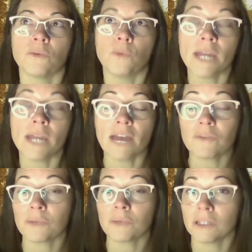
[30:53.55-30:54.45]
we have
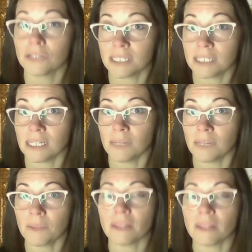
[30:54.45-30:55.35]
a really good
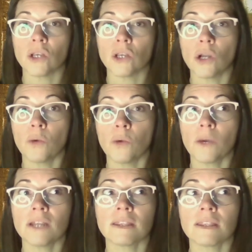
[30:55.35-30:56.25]
team that no
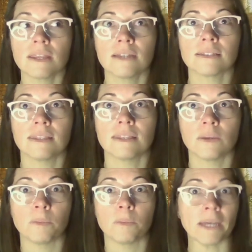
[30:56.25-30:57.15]
one thinks
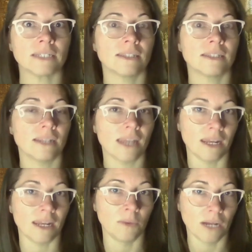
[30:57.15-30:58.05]
they're better than
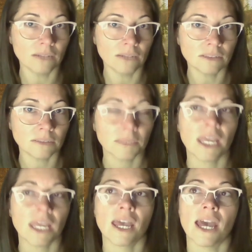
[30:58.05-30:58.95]
anyone else.
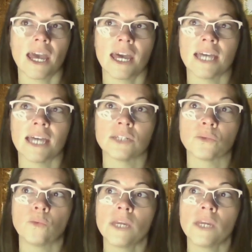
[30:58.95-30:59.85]
And
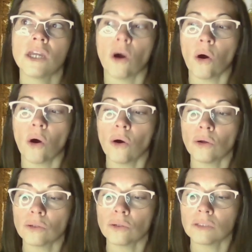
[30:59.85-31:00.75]
we
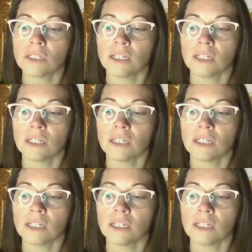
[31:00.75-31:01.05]
all